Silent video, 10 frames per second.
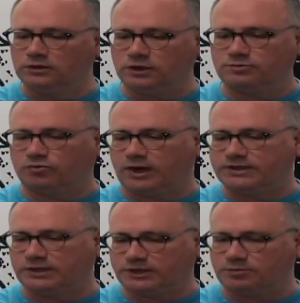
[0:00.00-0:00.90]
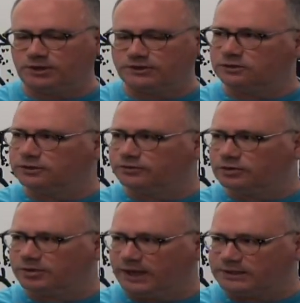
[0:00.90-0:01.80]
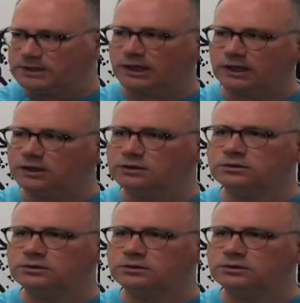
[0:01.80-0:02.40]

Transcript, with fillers: has been rising exponentially for the past decade.